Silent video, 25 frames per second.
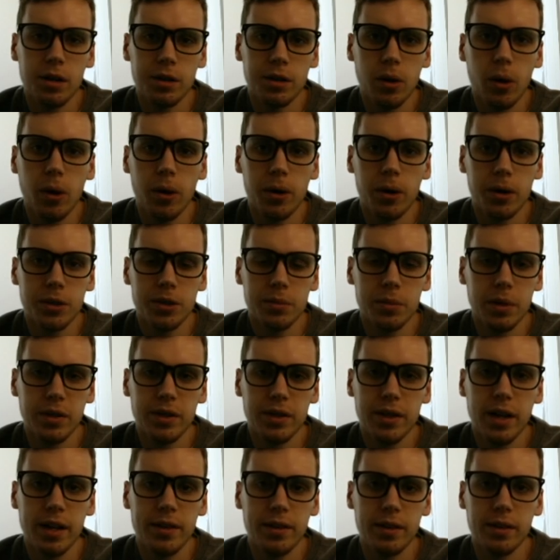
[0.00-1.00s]
or R or something like
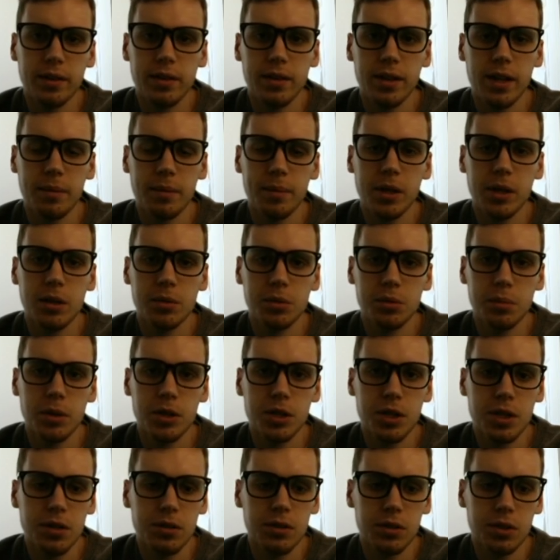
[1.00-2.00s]
that, then yeah, it becomes
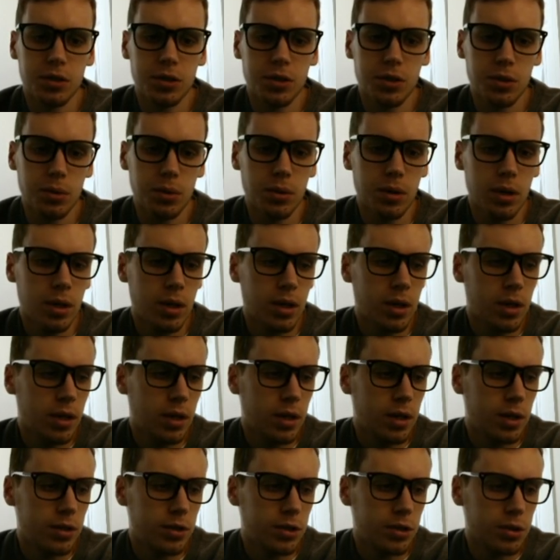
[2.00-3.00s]
much easier to
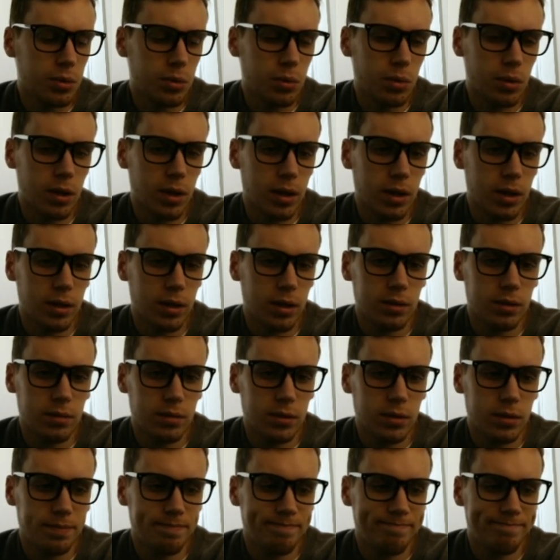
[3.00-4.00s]

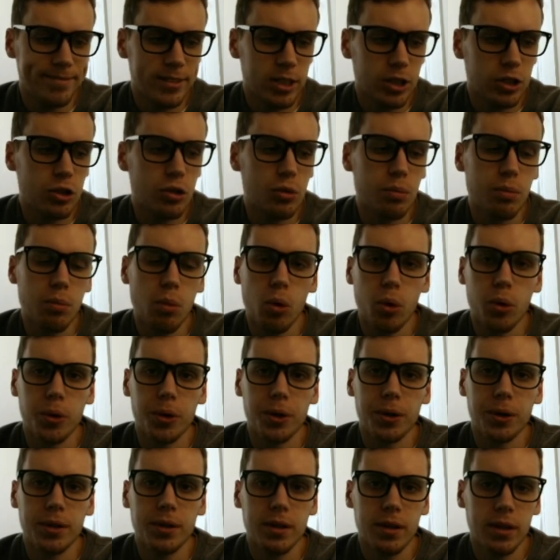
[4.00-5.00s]
do
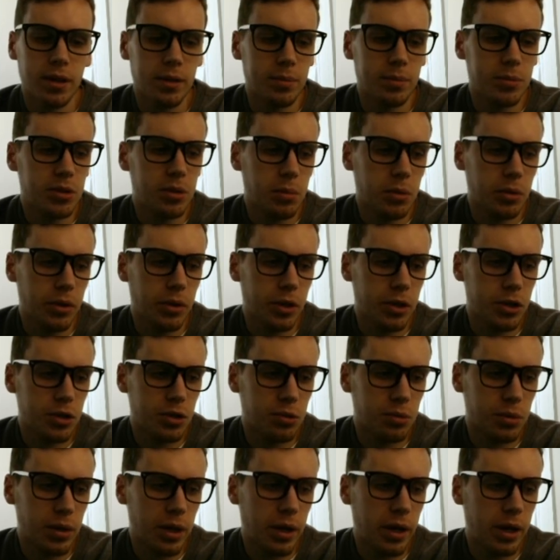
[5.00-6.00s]
more
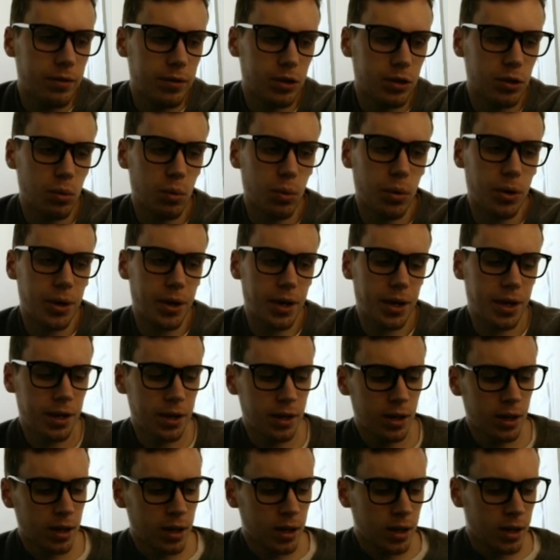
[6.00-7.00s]
simulations without having to worry
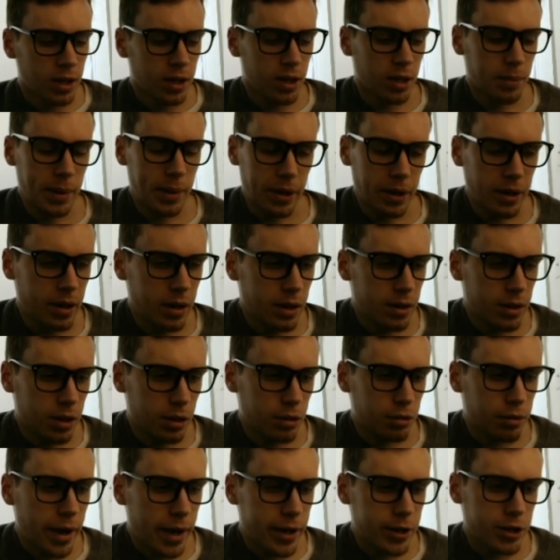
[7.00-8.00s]
about anything
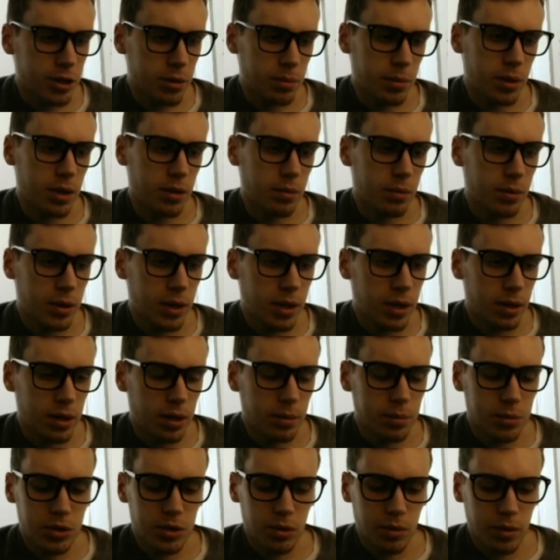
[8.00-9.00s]
crashing. But when it
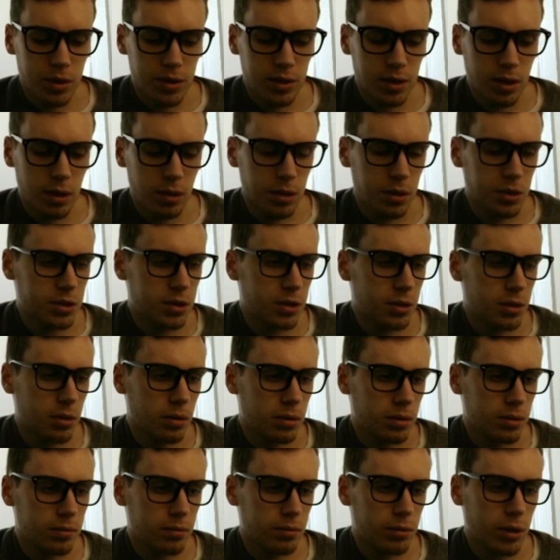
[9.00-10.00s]
comes to Excel, you're
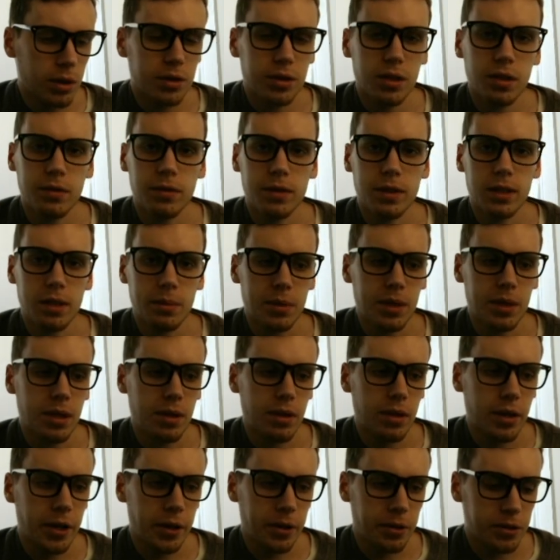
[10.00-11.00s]
still relatively
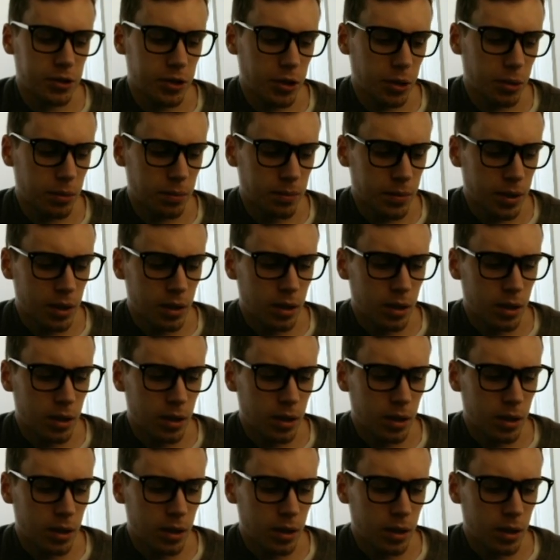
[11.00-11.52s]
limited there. So